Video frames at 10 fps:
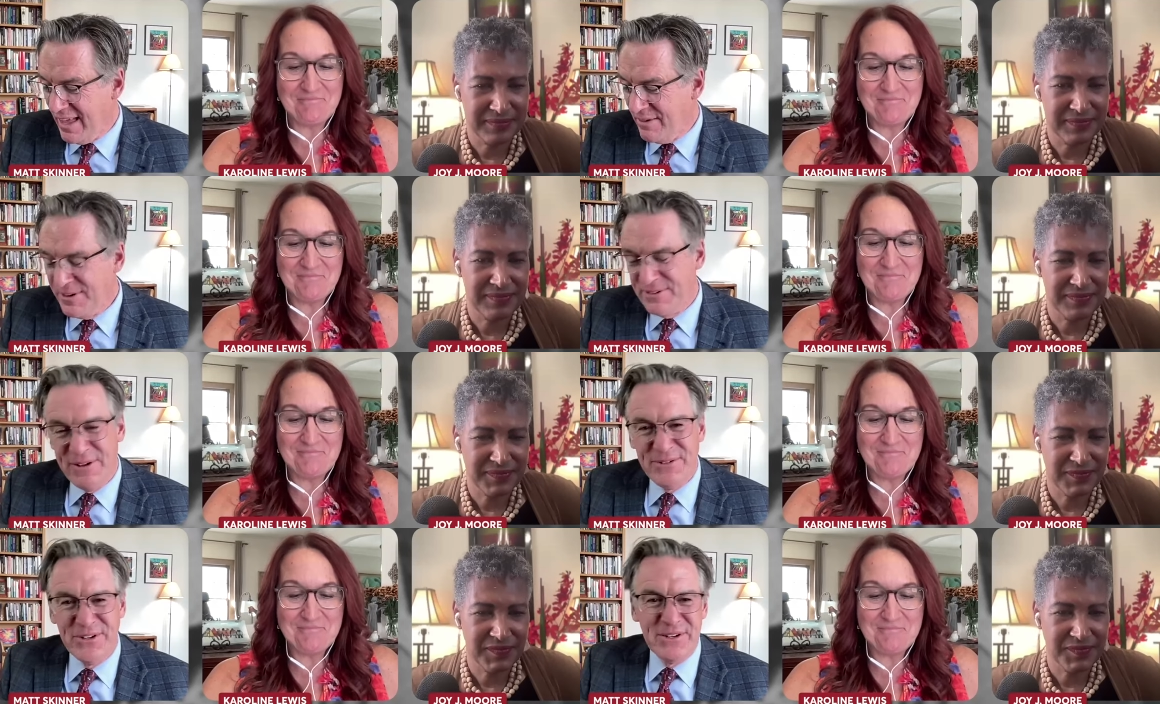Speaker 1: We,
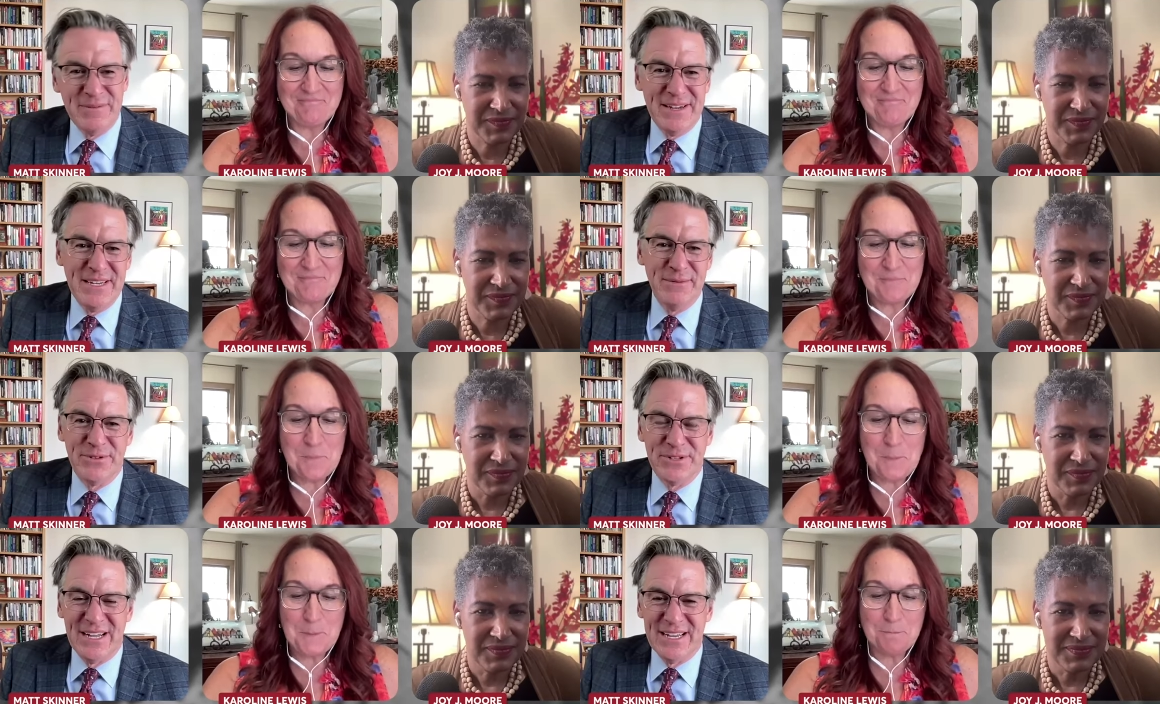we joke about
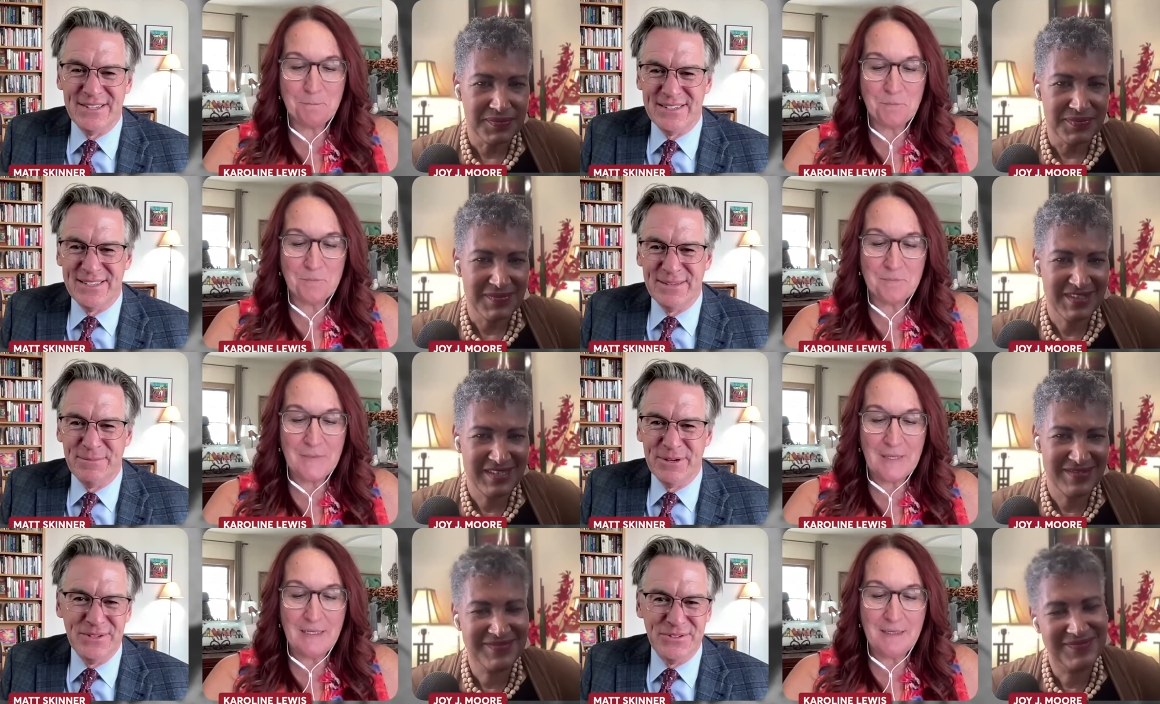Hebrews a lot because the, the,
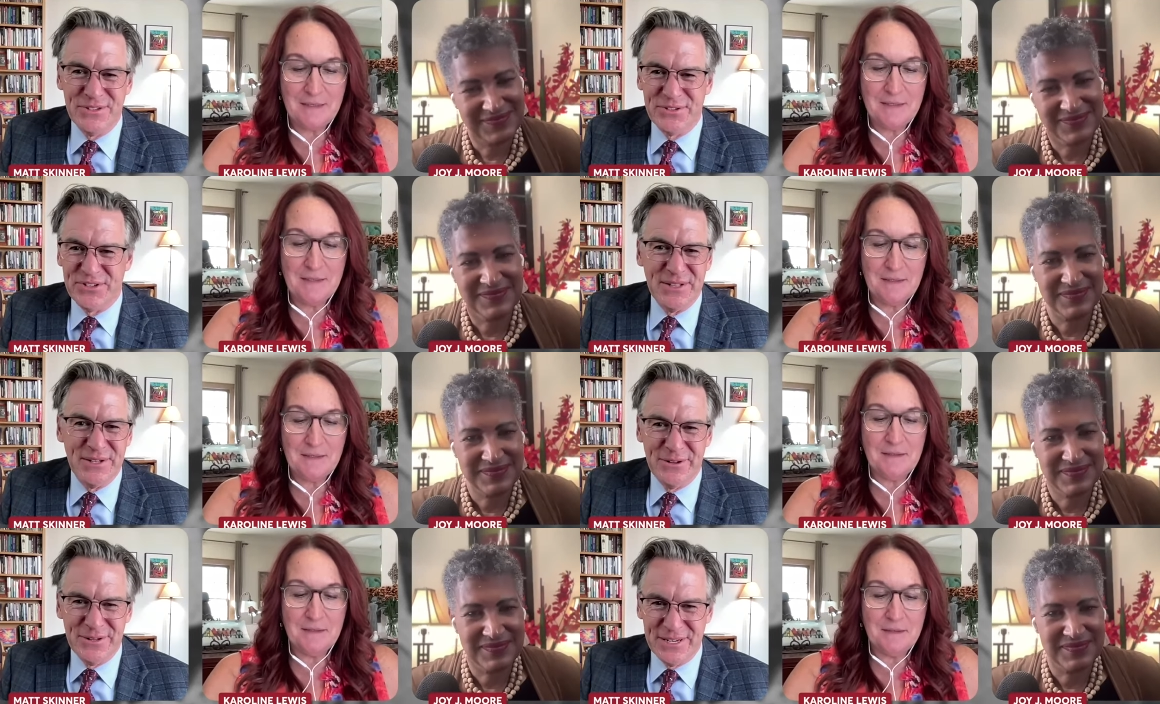book is just
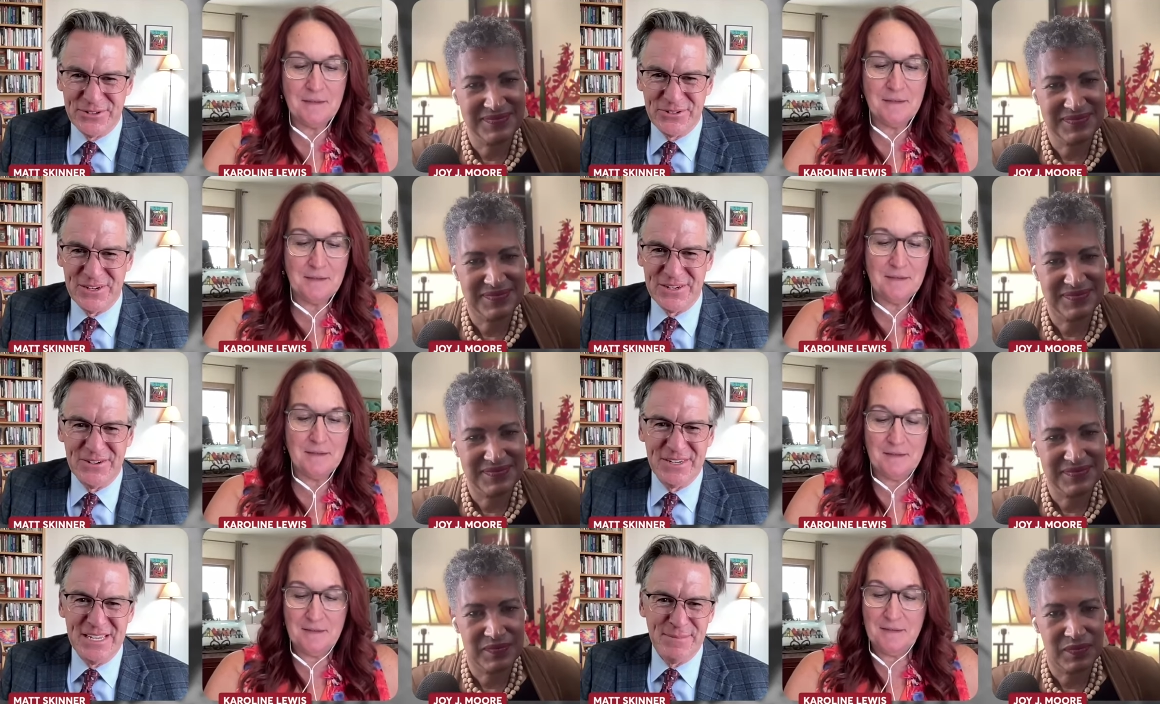cyclical in its
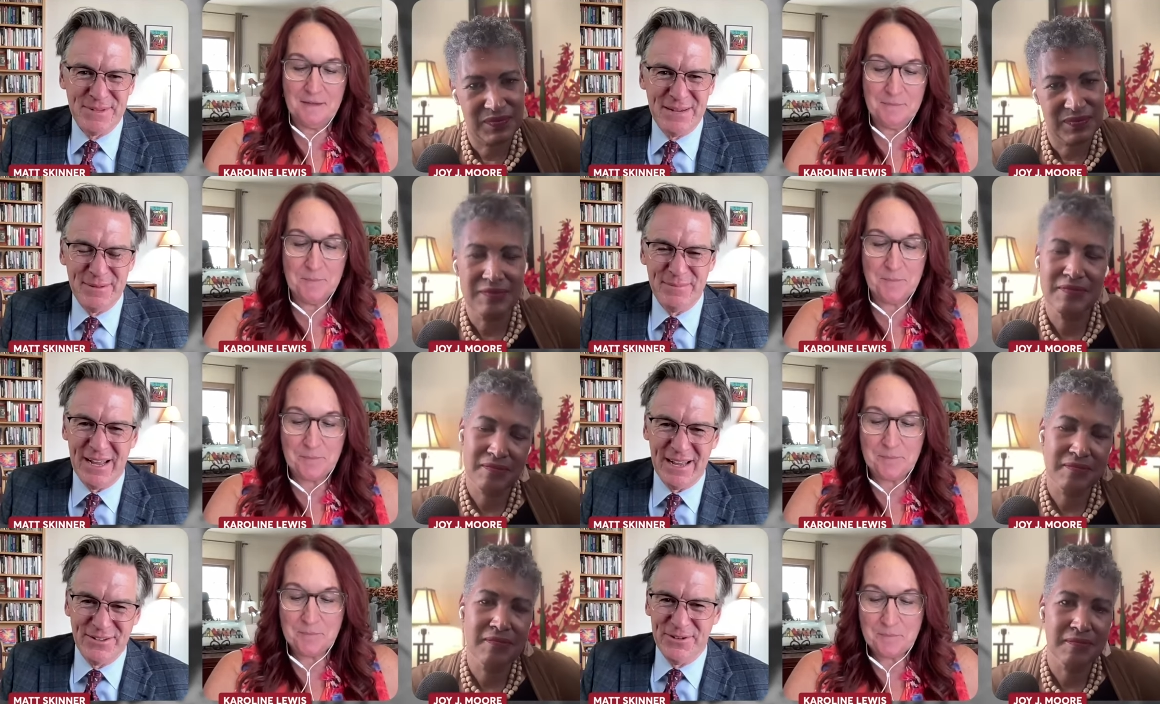structure. It keeps coming mm-hmm.
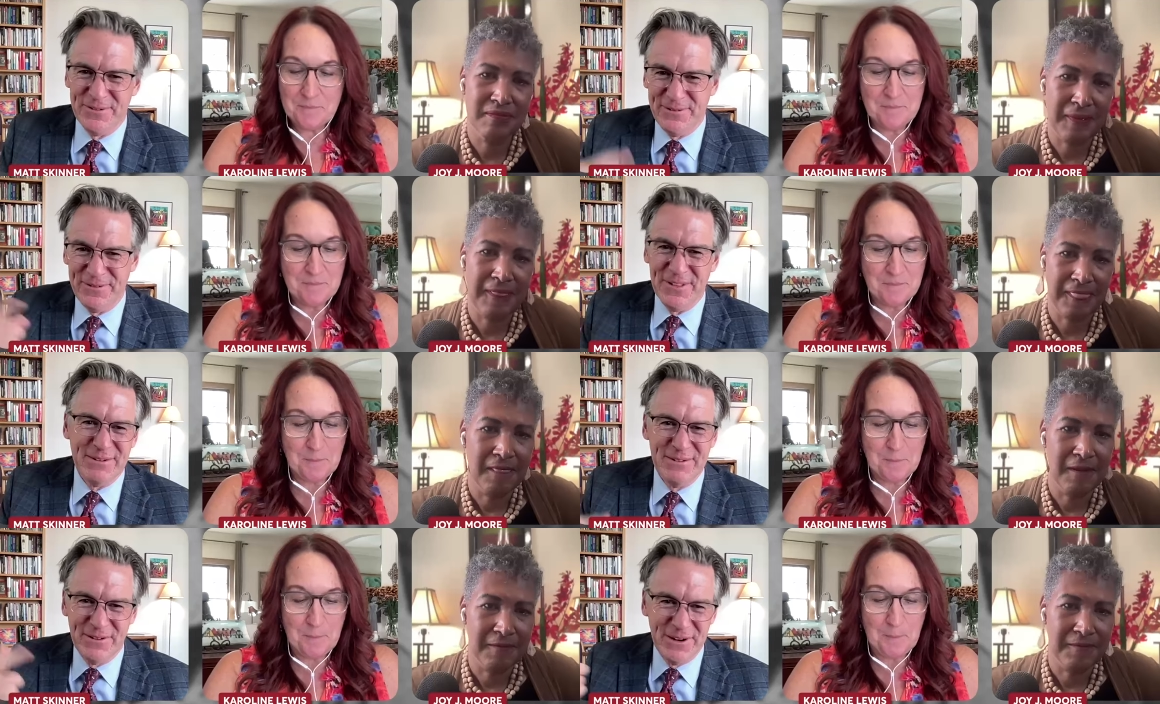back. So if you feel
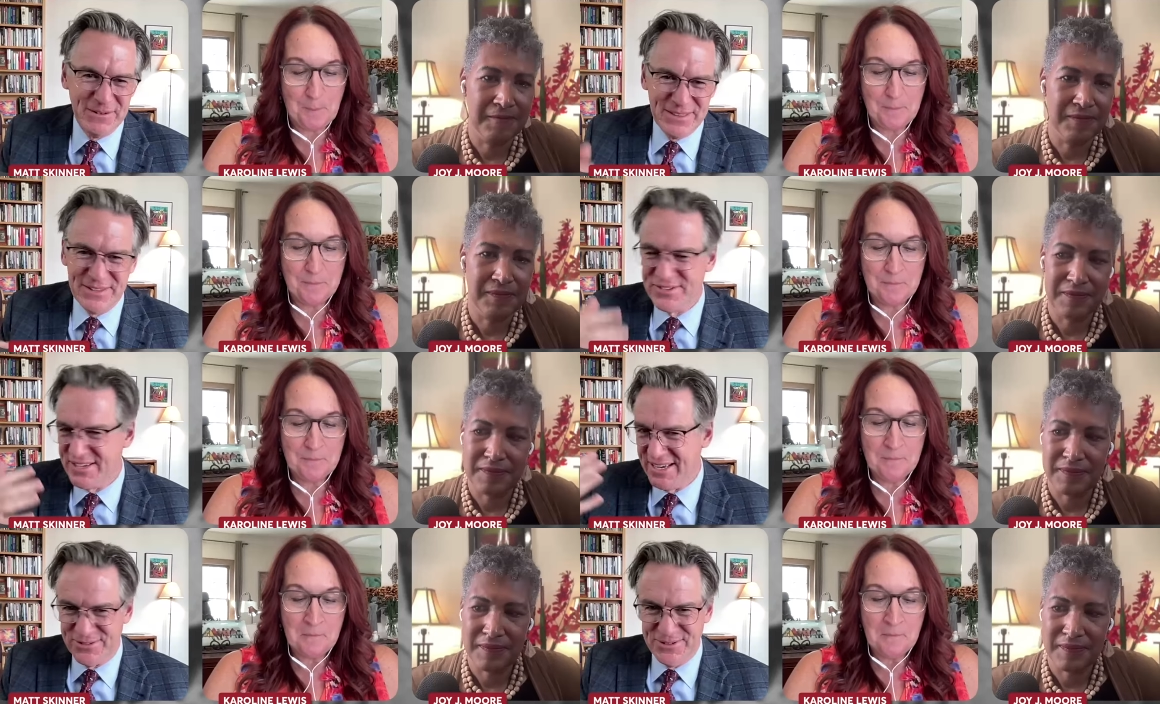like we've already read this
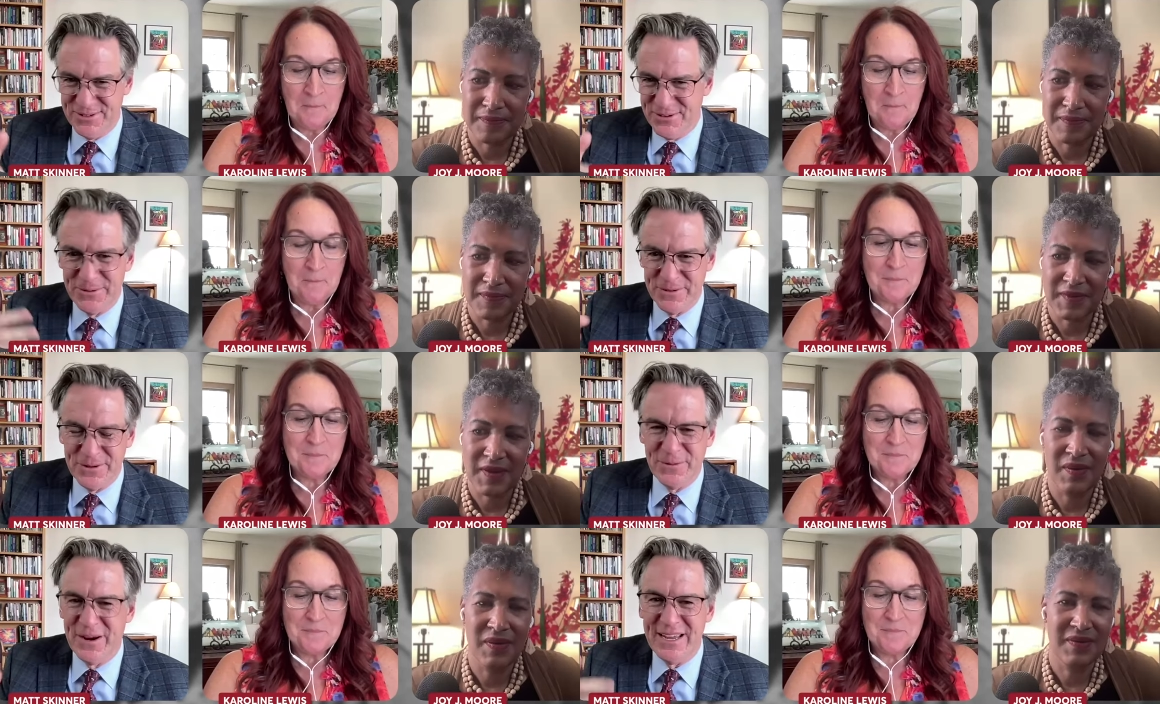text, you're
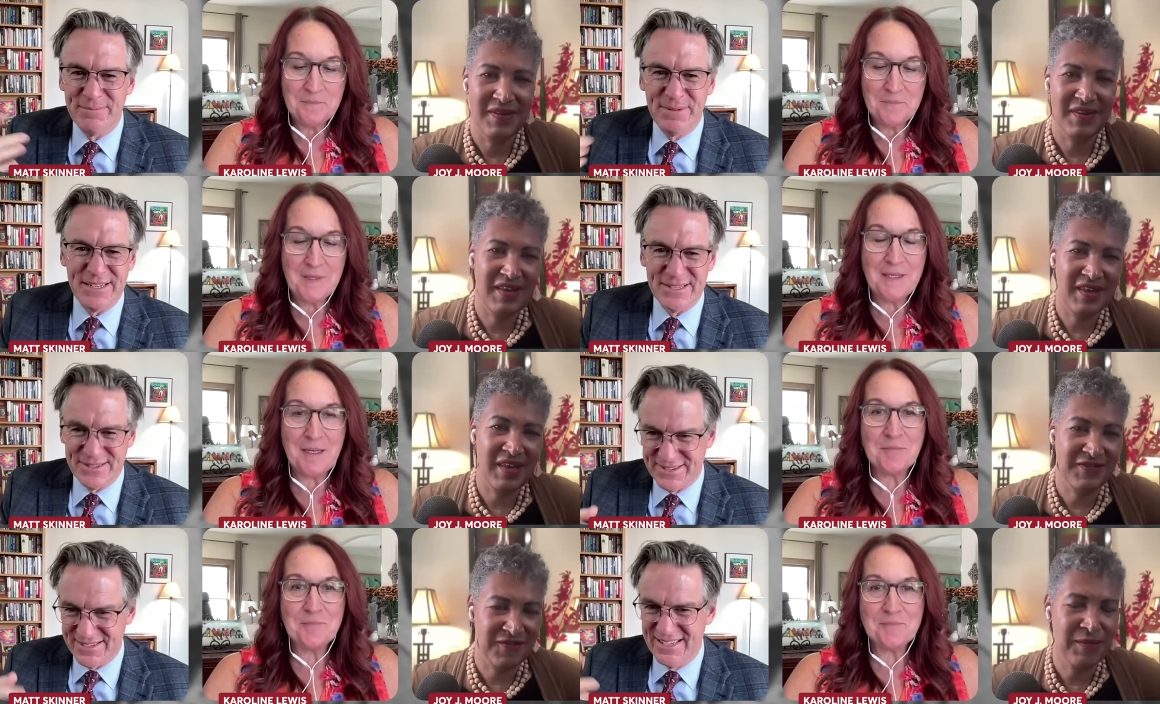you're right. But it's
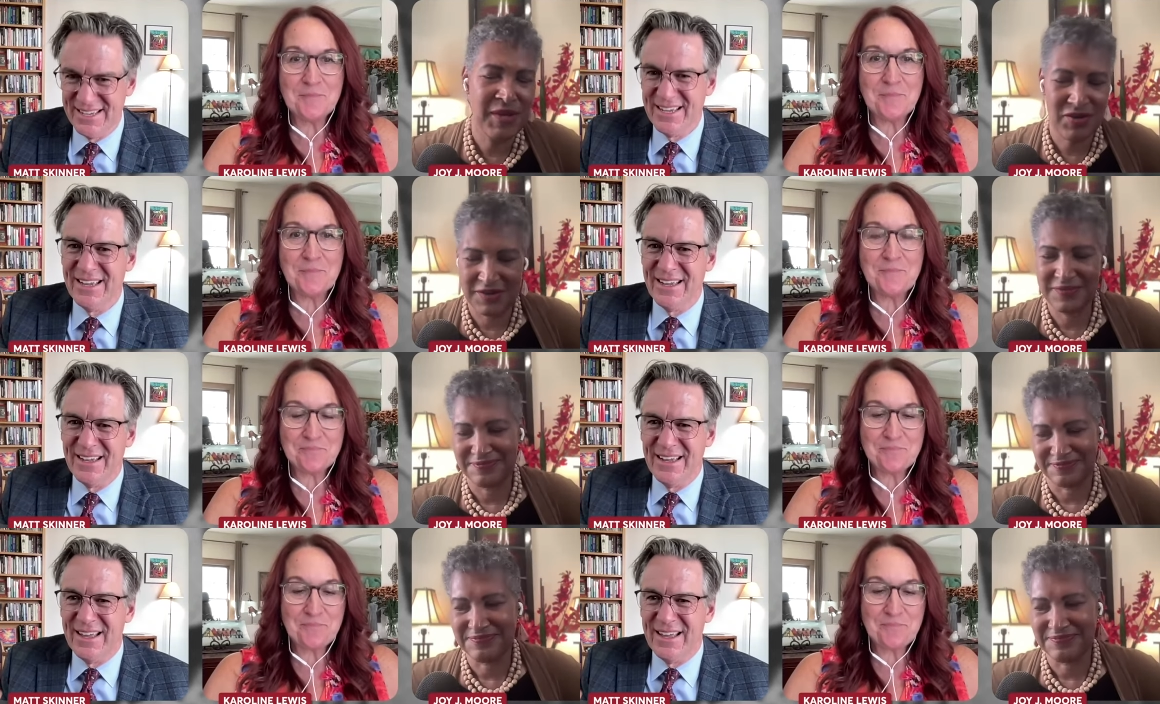yeah. it's familiar.